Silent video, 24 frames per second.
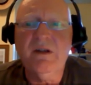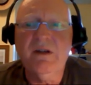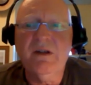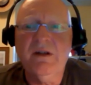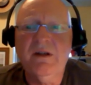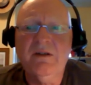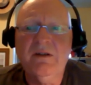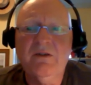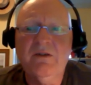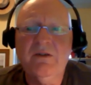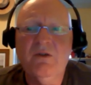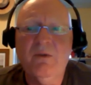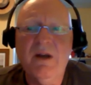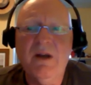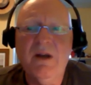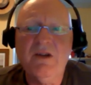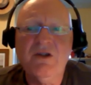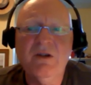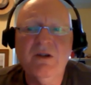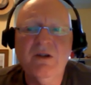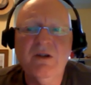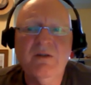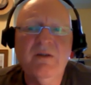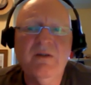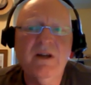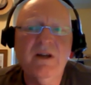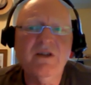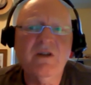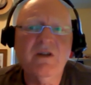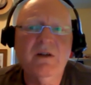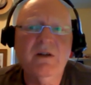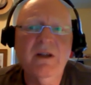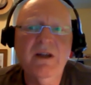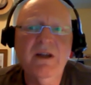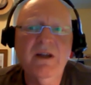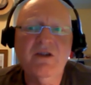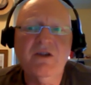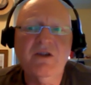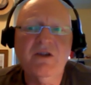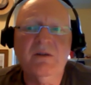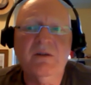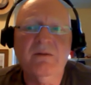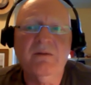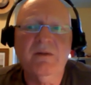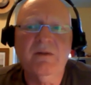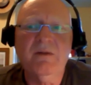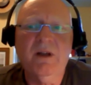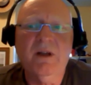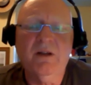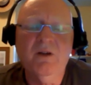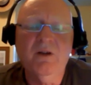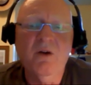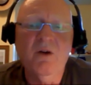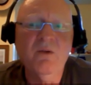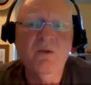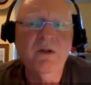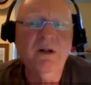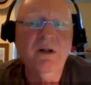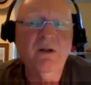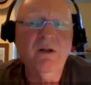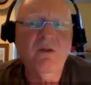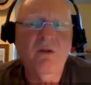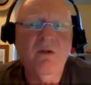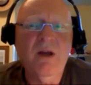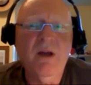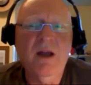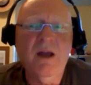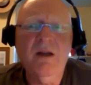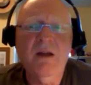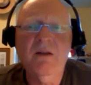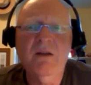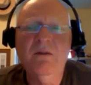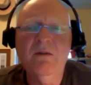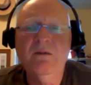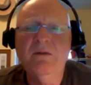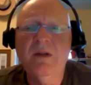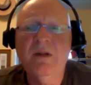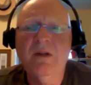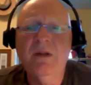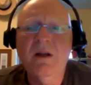in a direction of isolation, alone in a crowd,